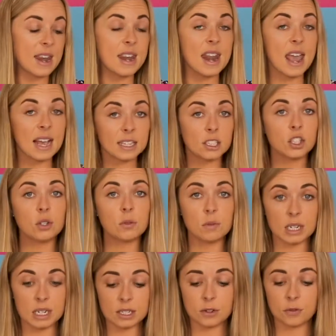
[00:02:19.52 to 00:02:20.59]
Next, you
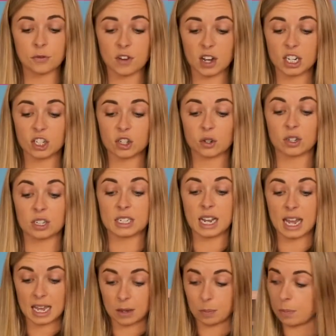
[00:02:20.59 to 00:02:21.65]
need to find your
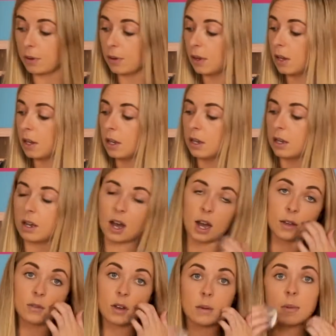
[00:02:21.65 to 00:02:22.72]
tape.
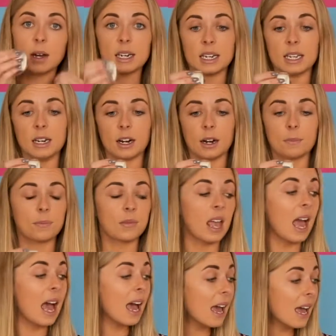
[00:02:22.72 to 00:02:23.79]
I've got mine here,
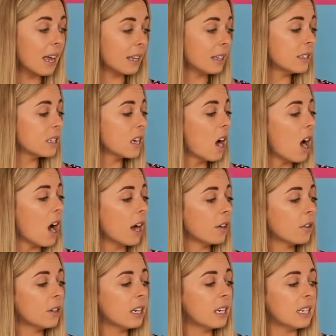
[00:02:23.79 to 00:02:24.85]
and
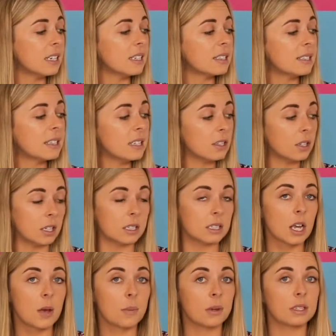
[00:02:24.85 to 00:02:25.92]
I'm gonna need a
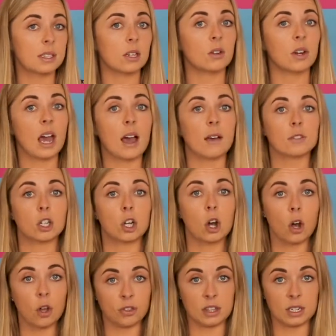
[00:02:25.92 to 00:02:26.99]
scissors because I'm gonna have to
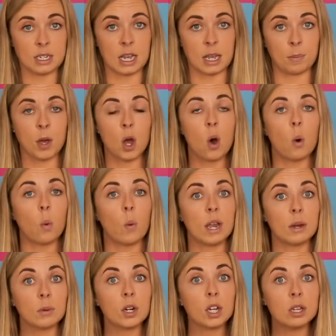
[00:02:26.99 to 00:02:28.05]
cut the tape.
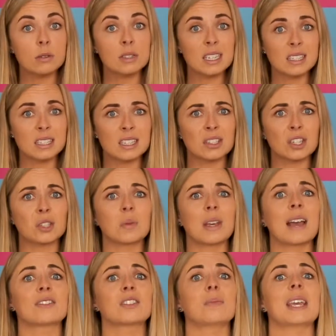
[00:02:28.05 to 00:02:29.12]
When we're using scissors, we
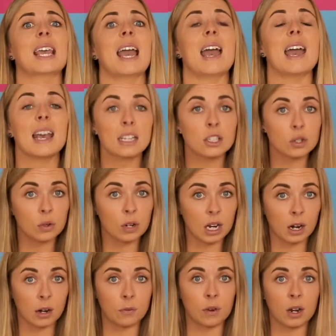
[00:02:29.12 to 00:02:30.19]
have to be extra
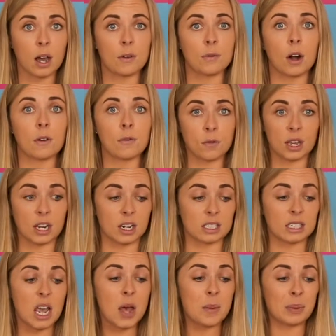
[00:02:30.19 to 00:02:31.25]
careful of our
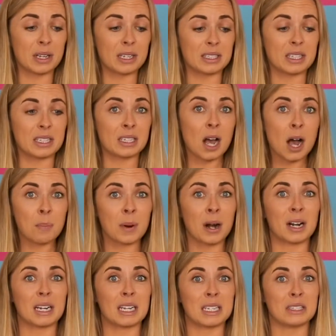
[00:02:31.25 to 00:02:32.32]
fingers because the top
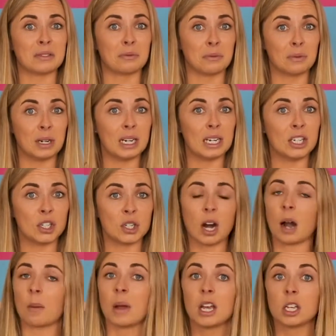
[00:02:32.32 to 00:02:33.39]
part is really
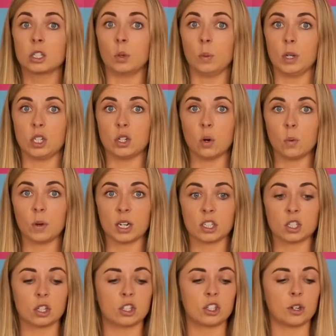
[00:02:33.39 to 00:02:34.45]
sharp, so we don't want to
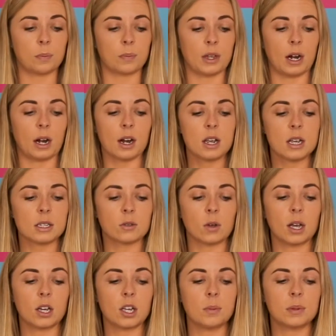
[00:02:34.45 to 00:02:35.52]
touch up there. So
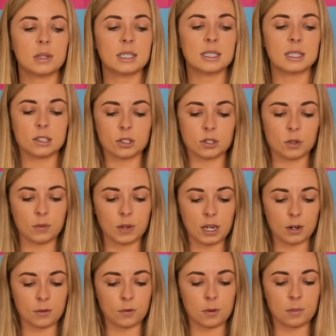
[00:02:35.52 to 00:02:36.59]
I'm going to put the scissors over
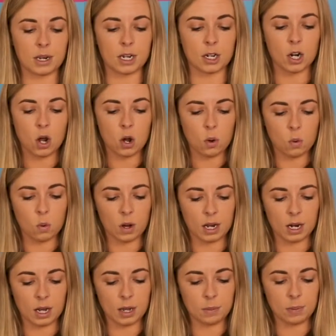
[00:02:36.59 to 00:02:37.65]
here for a minute
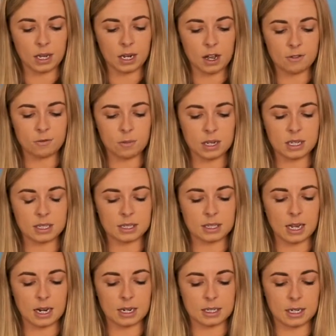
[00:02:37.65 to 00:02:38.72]
while I peel off my
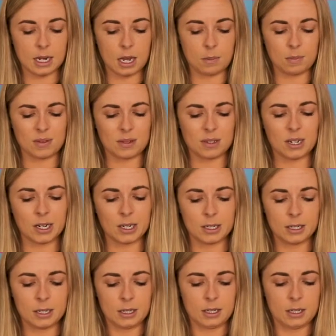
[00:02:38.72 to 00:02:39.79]
sellotape. Oh,
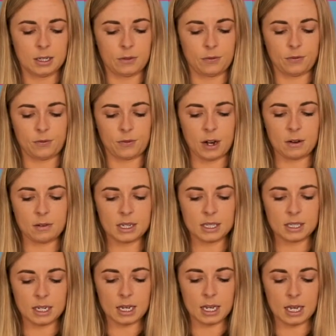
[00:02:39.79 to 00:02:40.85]
it's very
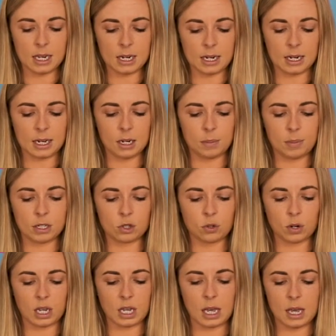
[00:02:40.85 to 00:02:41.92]
sticky and a little bit
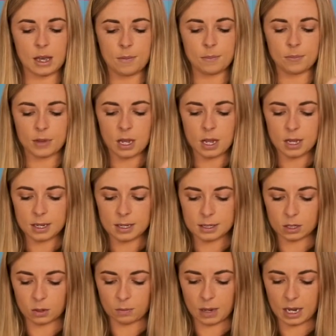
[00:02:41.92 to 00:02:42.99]
tricky.
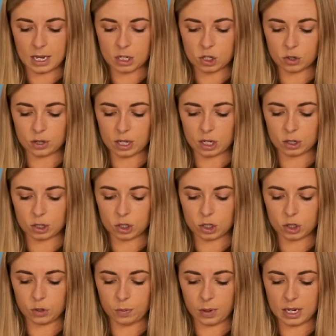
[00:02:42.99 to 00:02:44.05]
So make sure that your
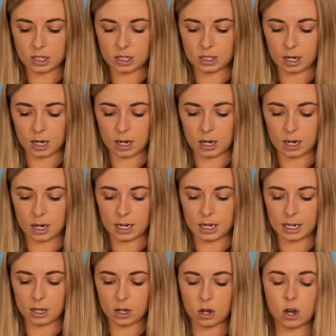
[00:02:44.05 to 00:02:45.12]
two pages are
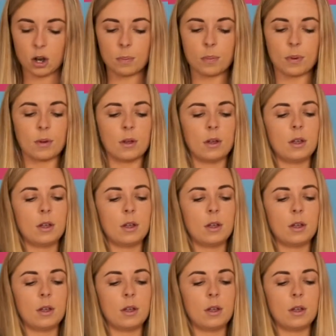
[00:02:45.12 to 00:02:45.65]
lining up.